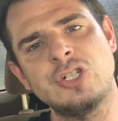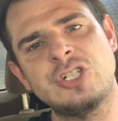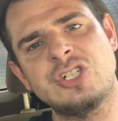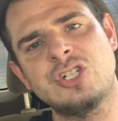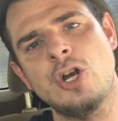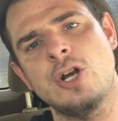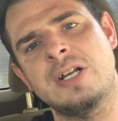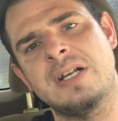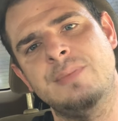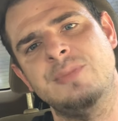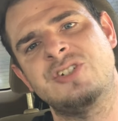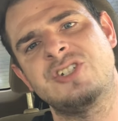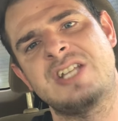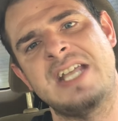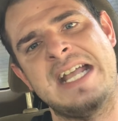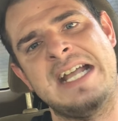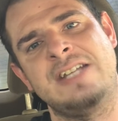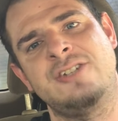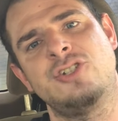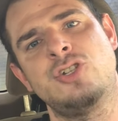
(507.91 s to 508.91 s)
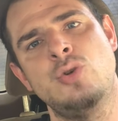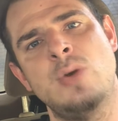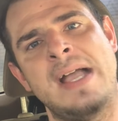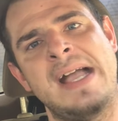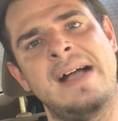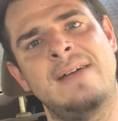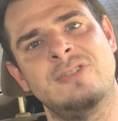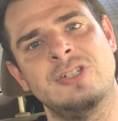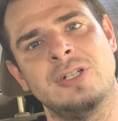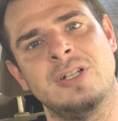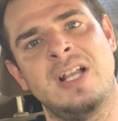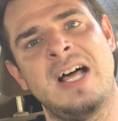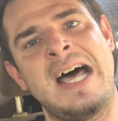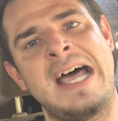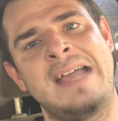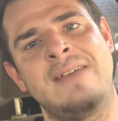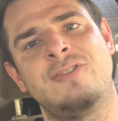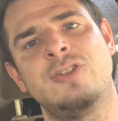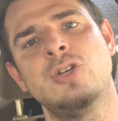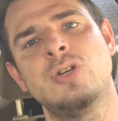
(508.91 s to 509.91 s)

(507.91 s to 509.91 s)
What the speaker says: circumstance you have in life,